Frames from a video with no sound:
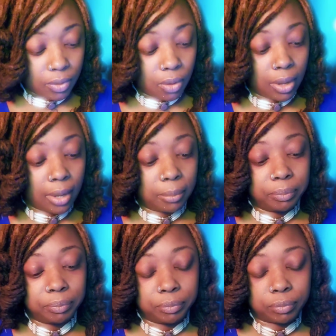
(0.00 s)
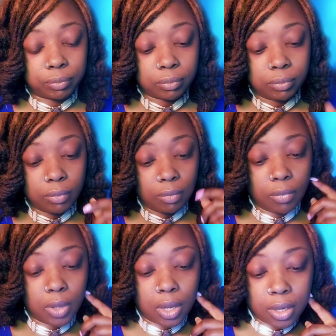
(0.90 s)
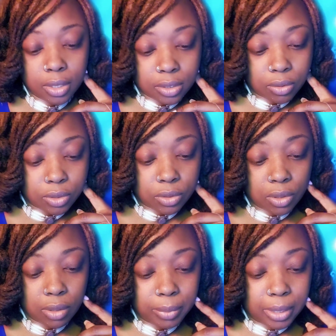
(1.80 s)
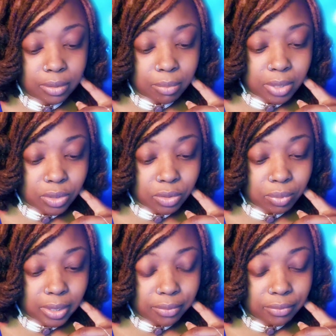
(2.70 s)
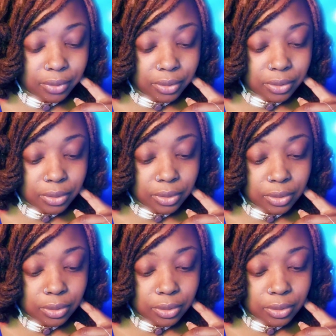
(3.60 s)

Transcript: Okay, so to talk about the mental plane first,